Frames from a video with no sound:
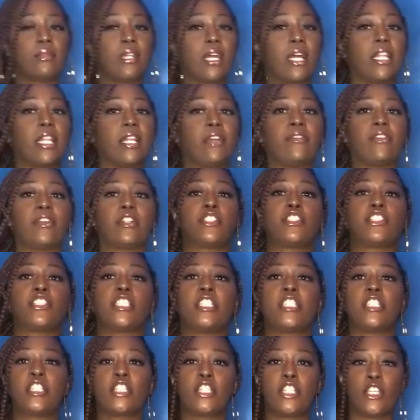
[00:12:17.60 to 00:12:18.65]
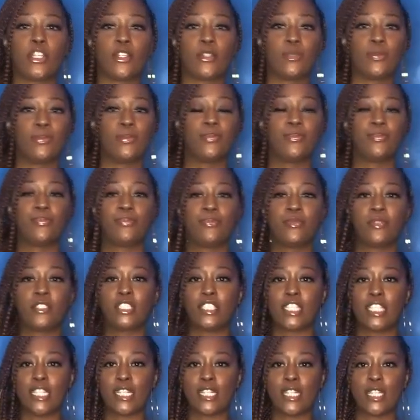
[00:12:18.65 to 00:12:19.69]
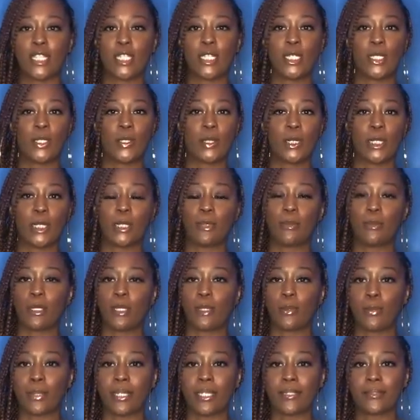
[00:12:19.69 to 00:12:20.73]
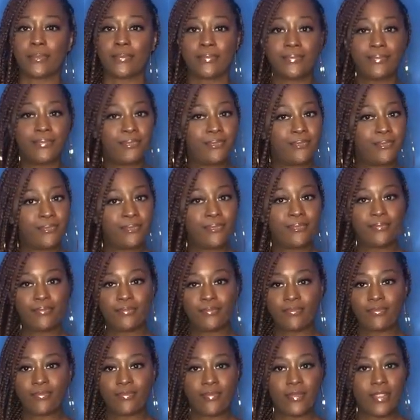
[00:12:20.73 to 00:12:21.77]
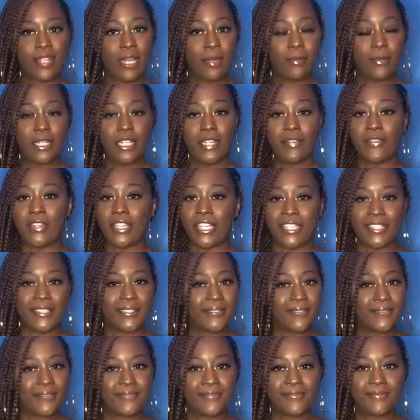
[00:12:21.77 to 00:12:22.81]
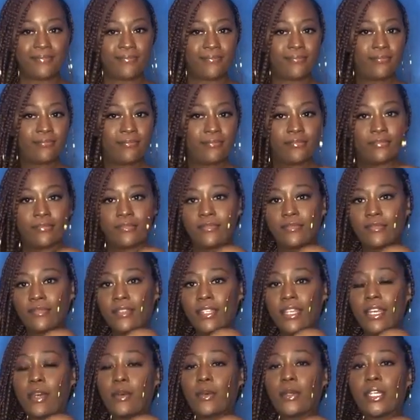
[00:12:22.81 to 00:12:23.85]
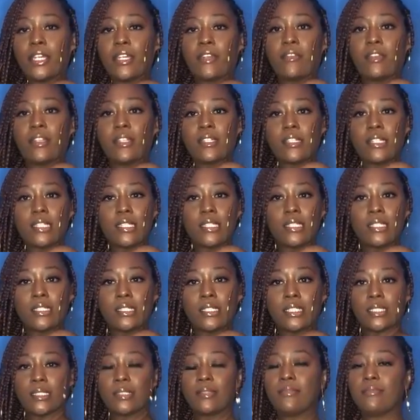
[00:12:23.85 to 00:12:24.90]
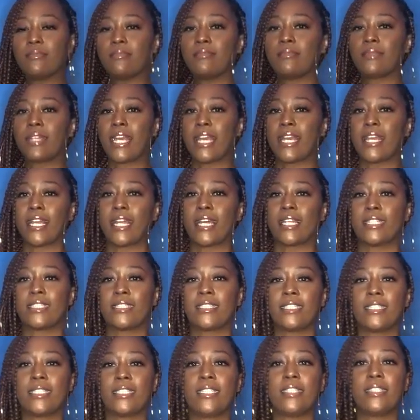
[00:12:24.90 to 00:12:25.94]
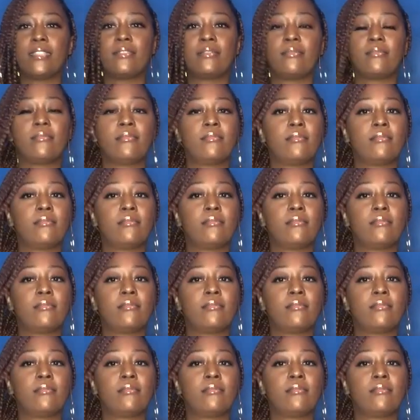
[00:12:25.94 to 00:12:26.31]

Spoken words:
I love her. She's cute. She's a cute little moment. I'm living. I would give this a 8 out of 10.